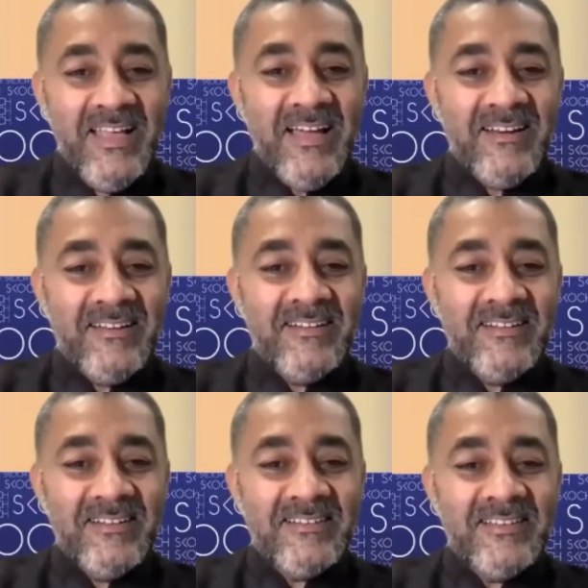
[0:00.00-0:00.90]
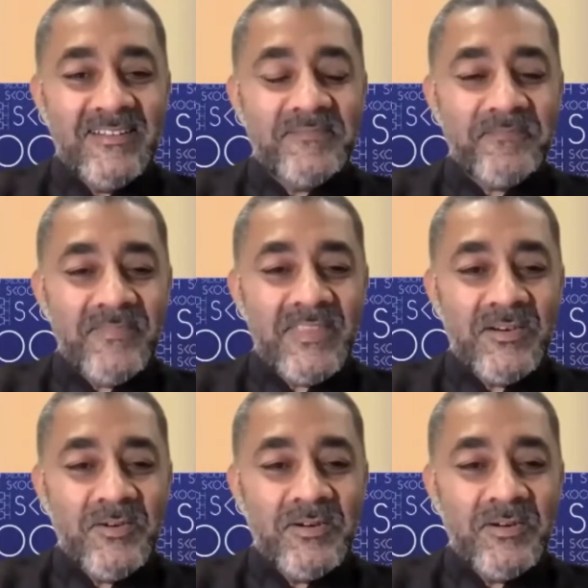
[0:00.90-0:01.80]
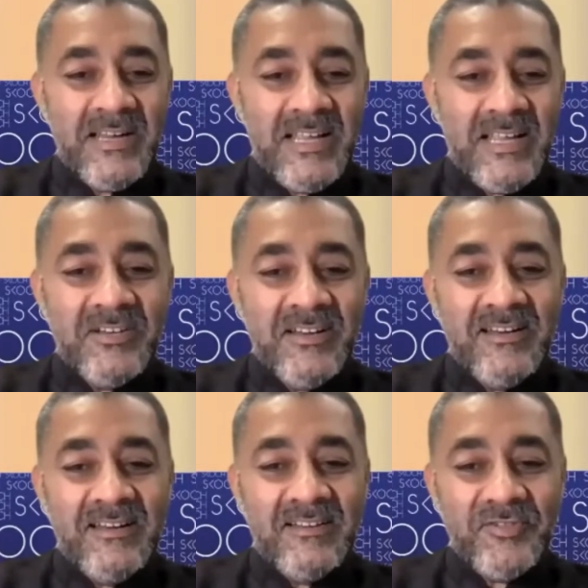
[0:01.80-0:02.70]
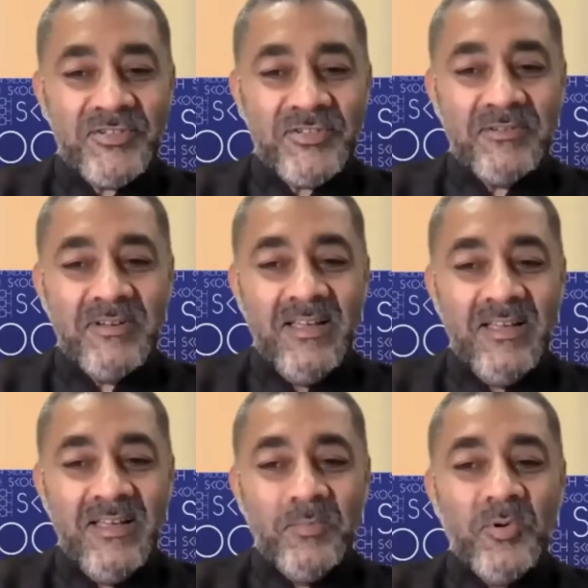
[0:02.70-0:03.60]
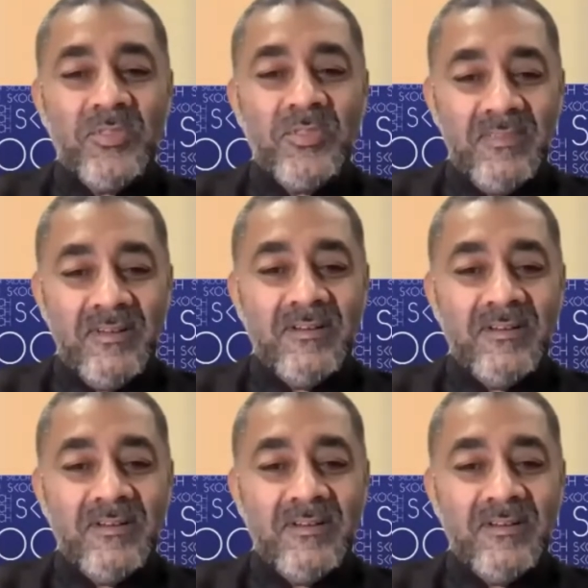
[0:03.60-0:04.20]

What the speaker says: And that, you know, retention and attrition both